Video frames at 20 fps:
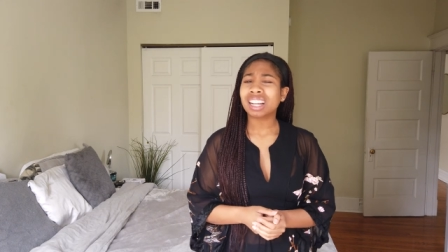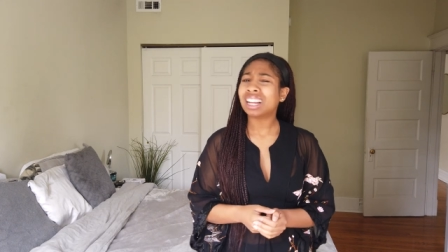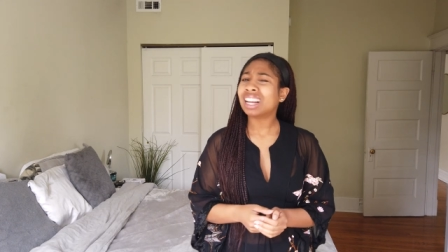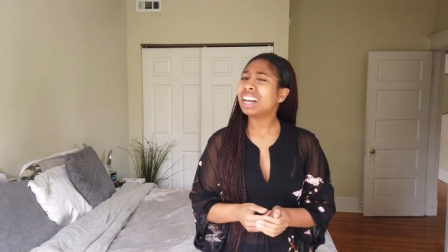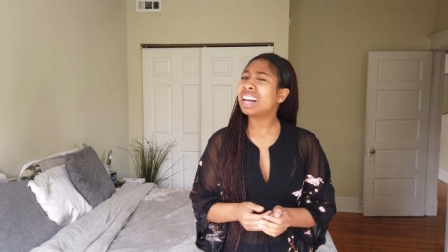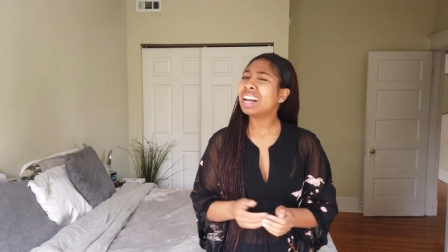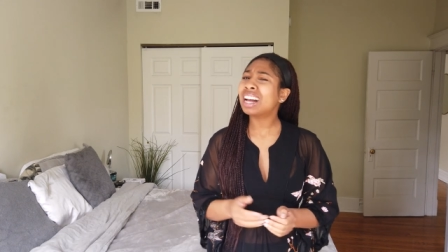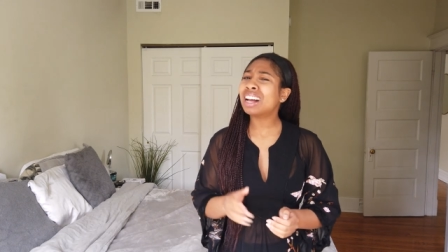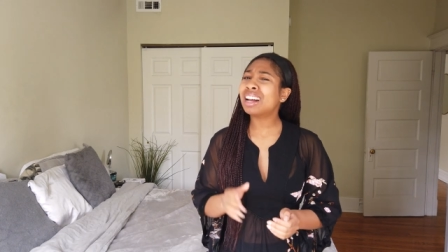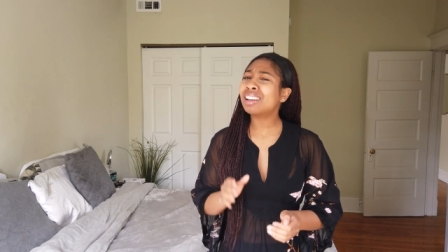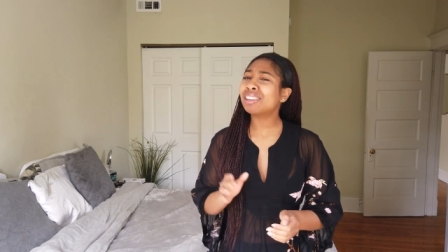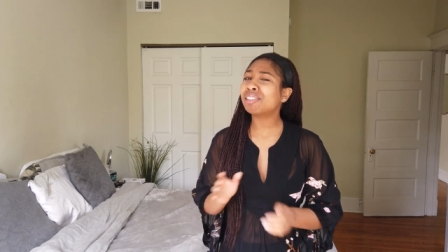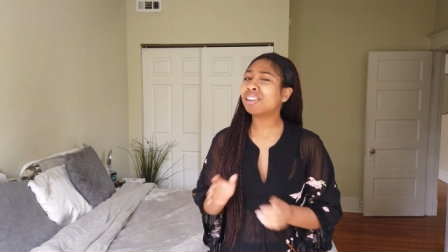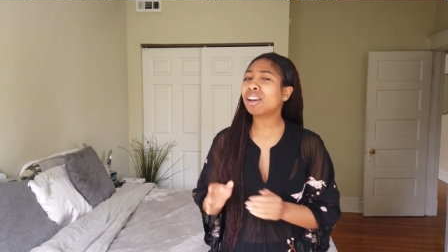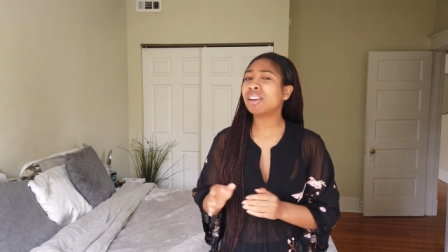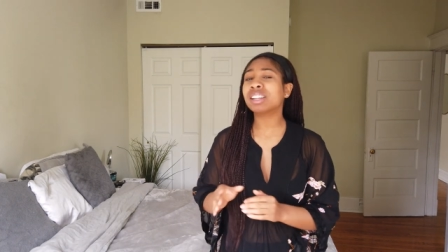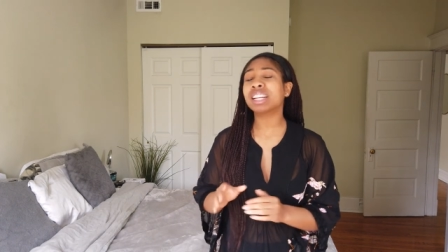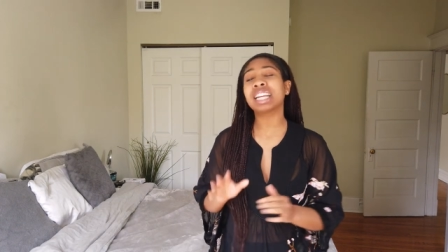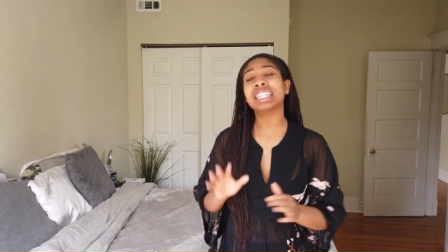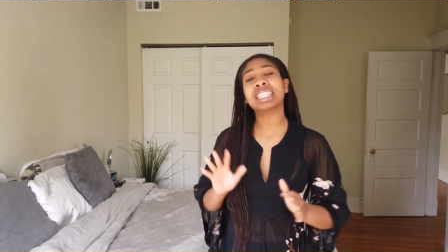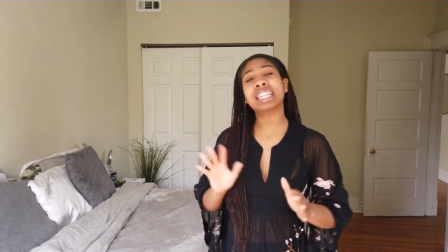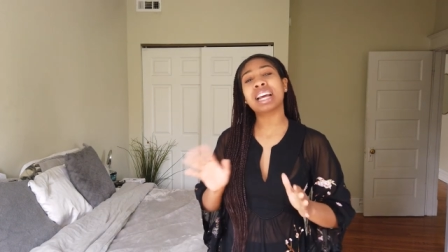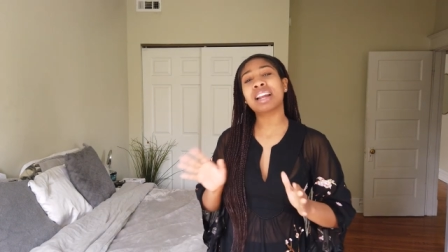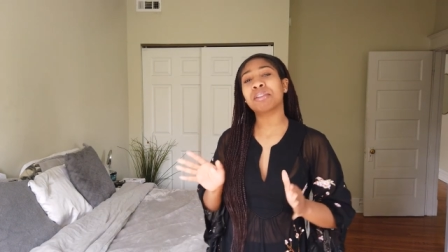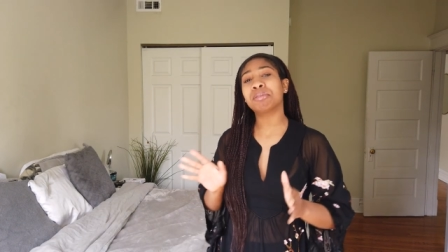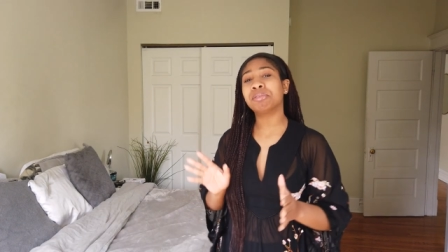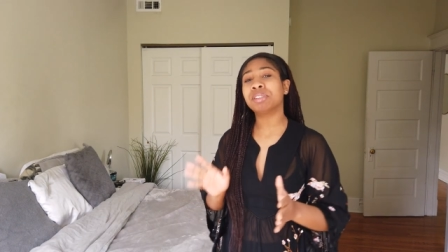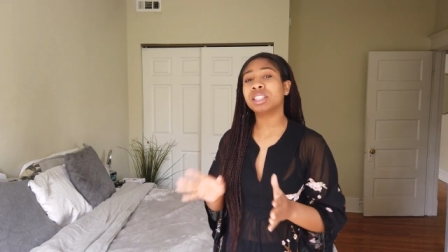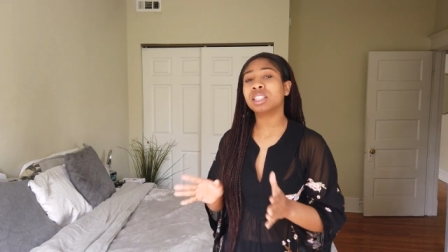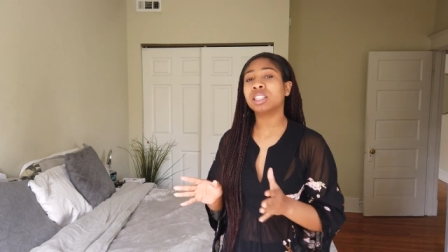I don't know. That's
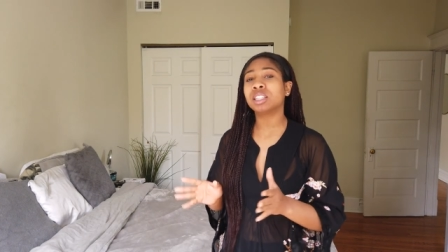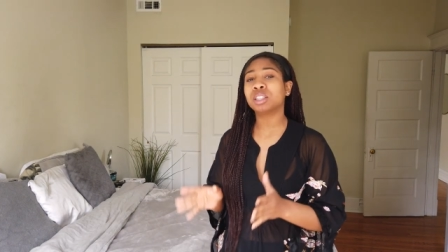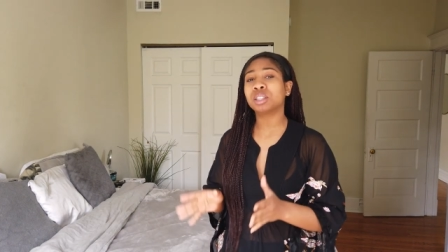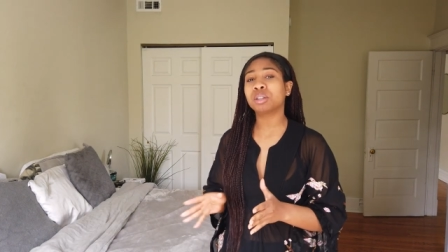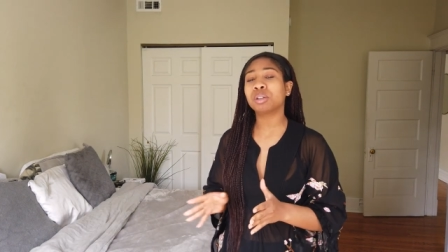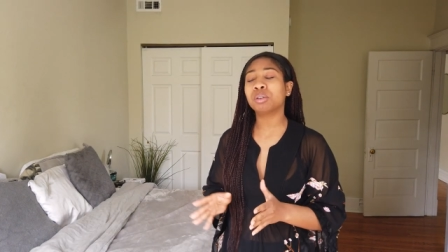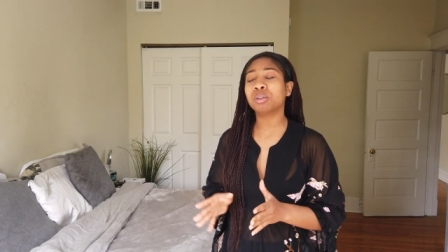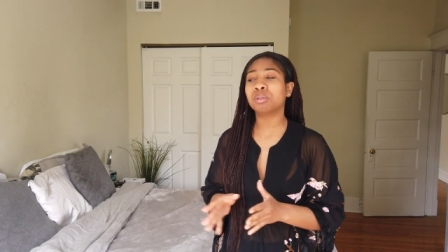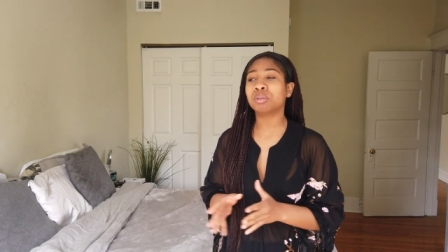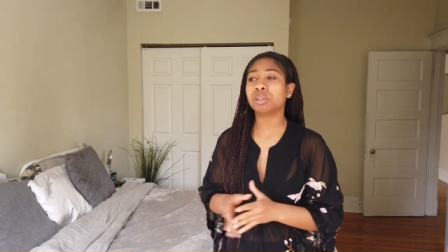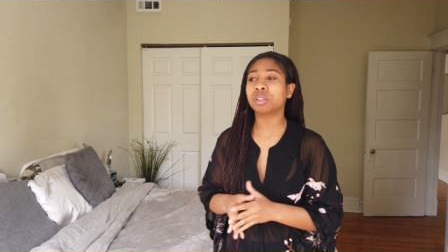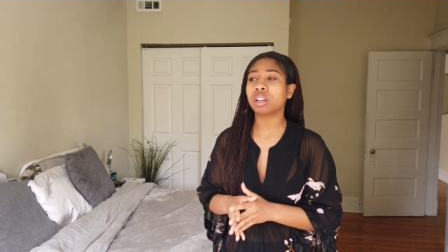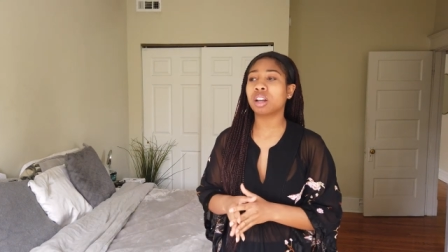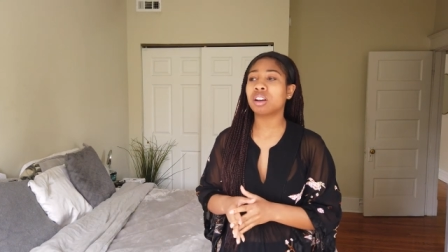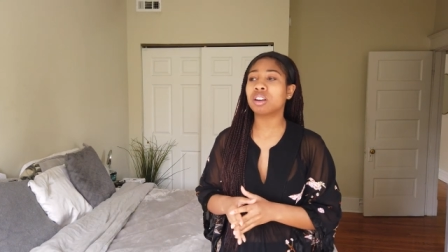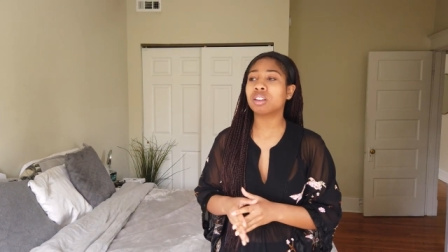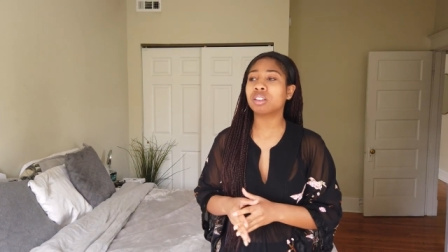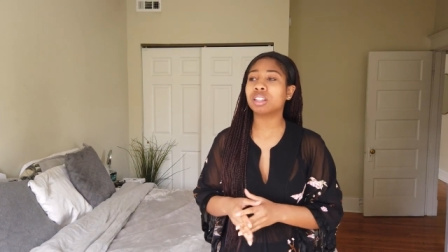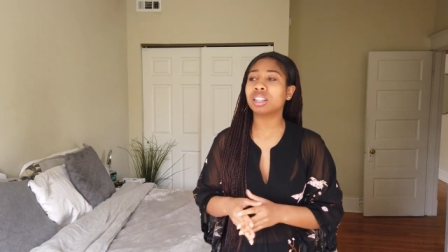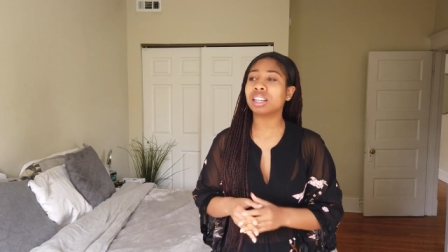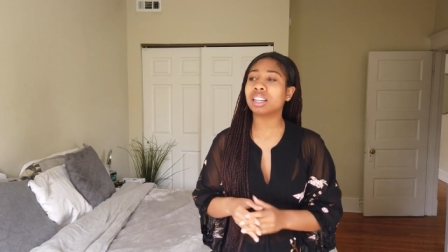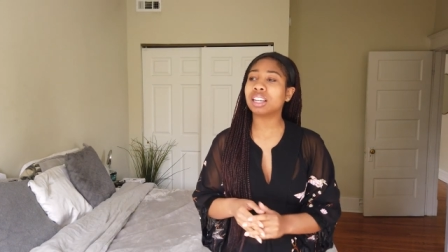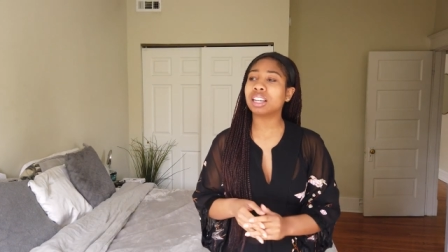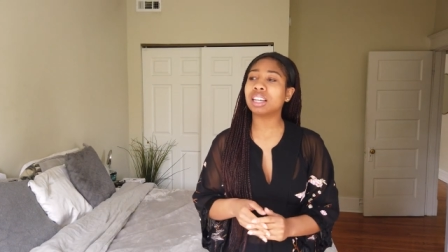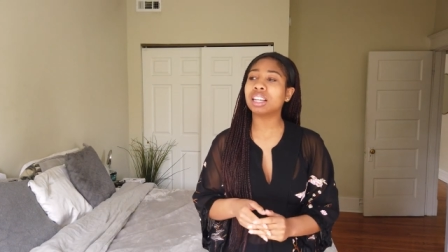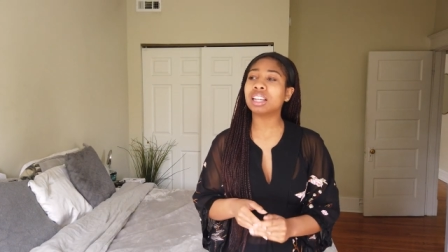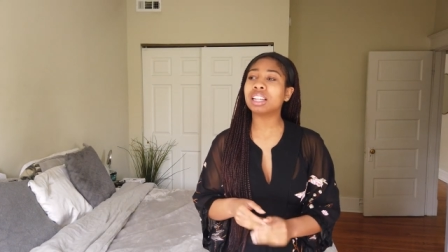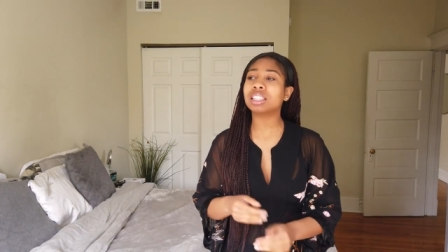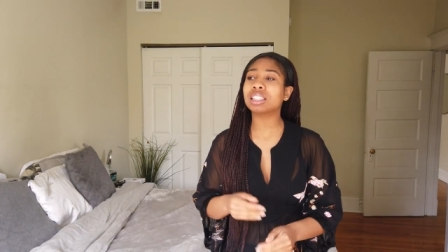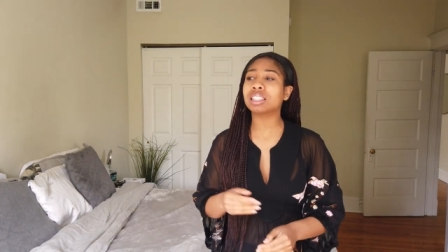kind of fishy too. So
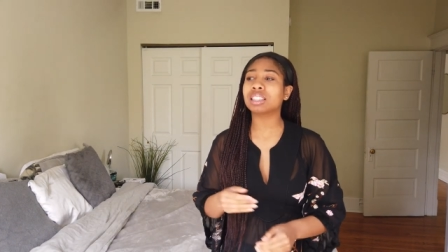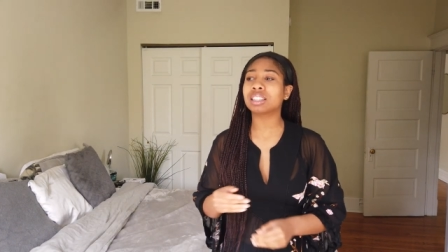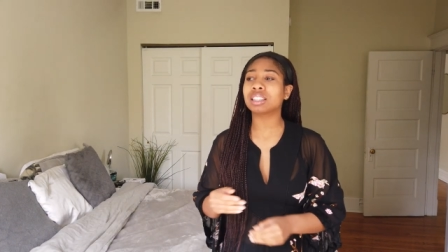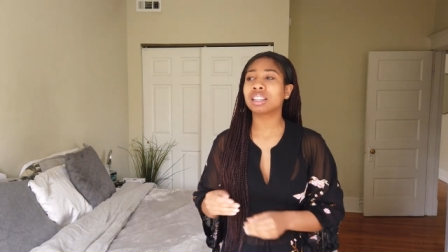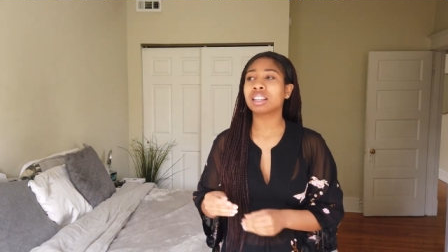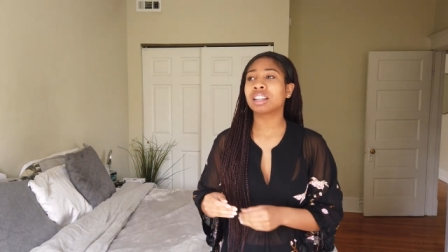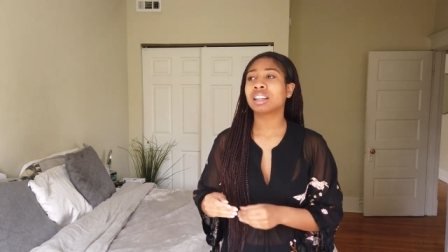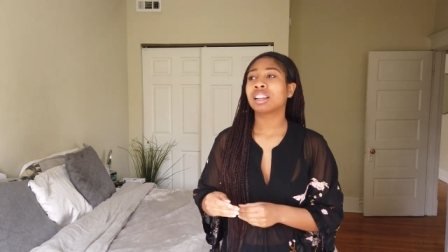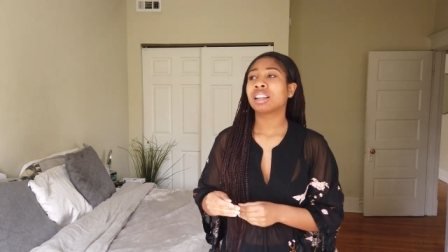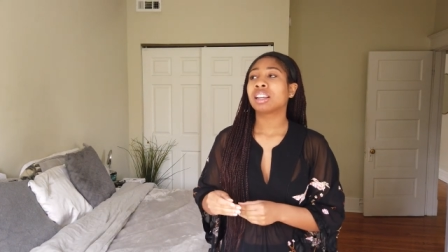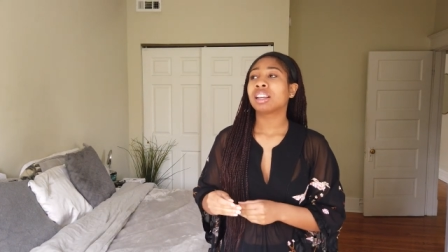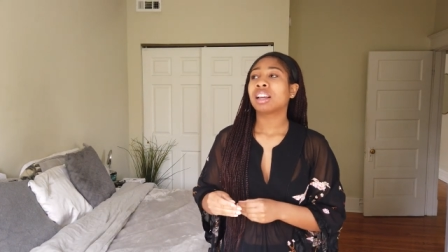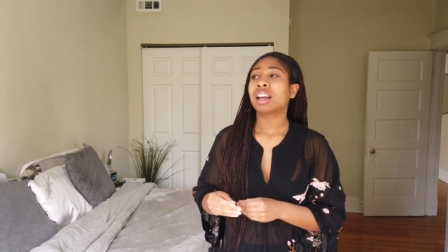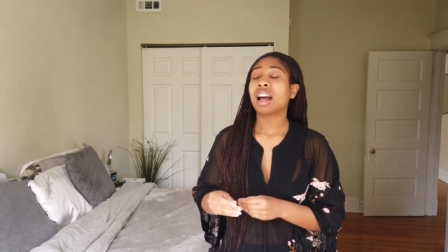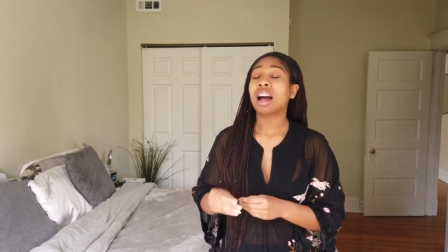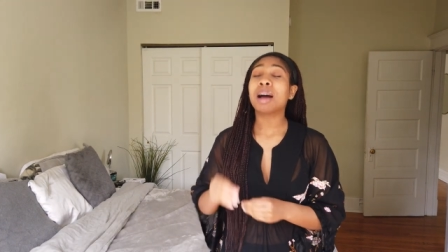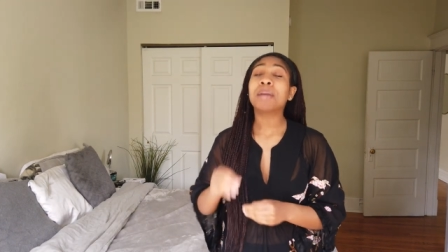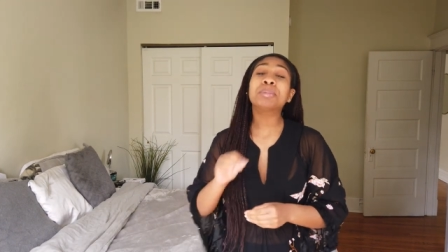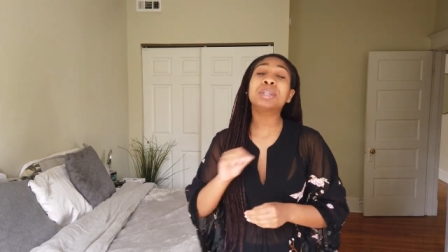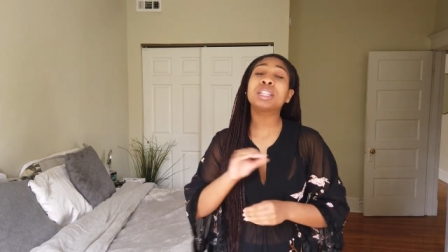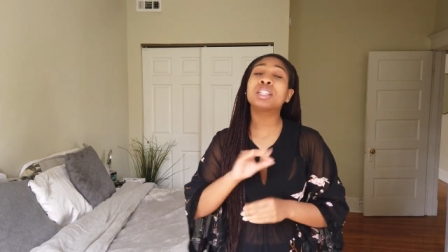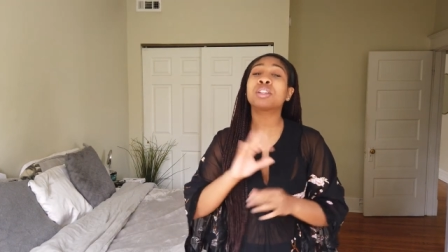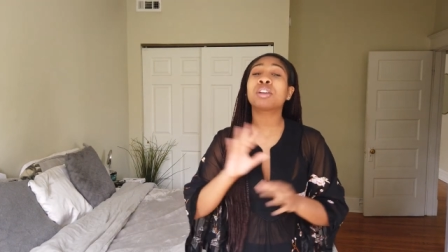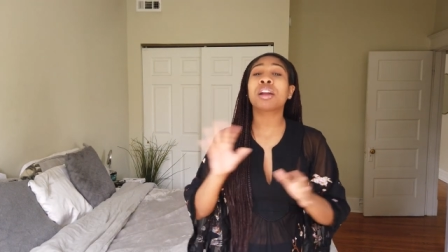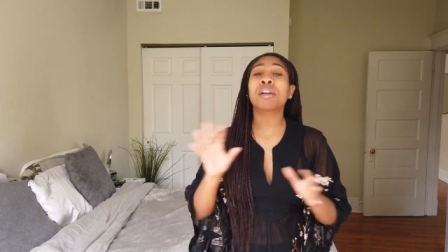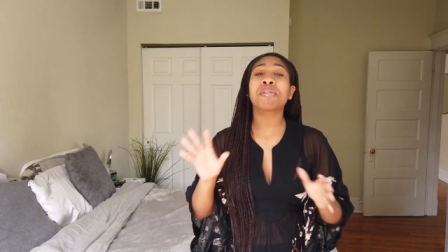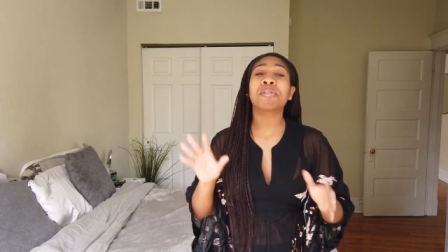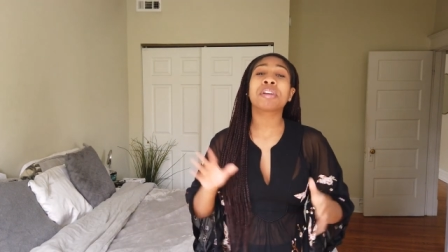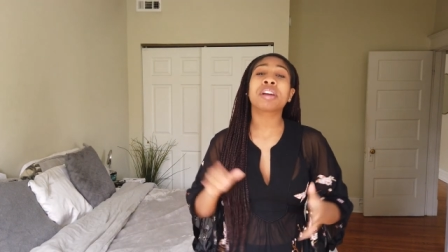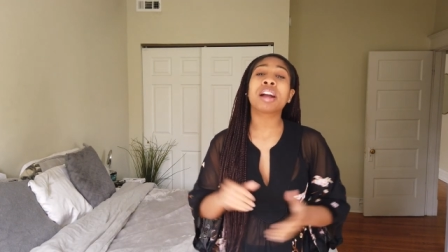it's, I'm just
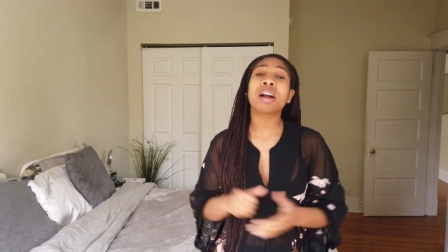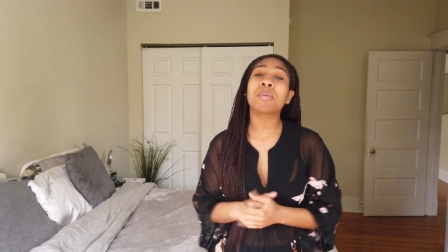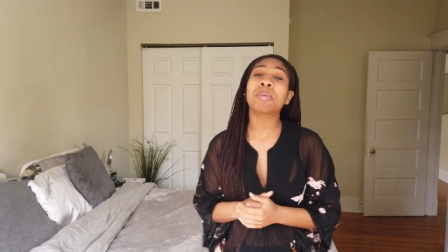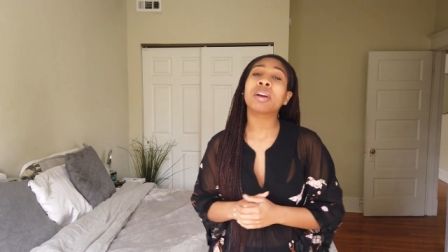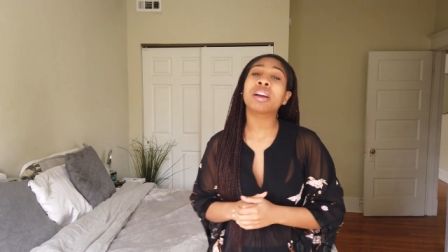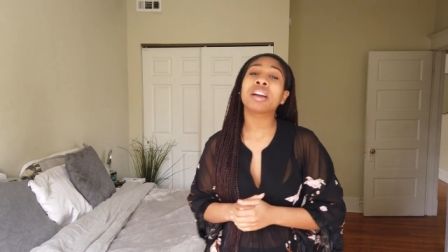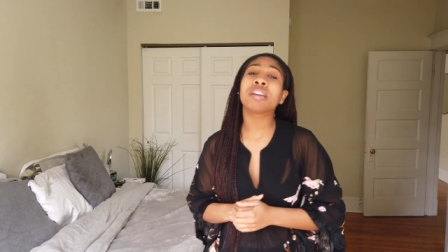trying to figure out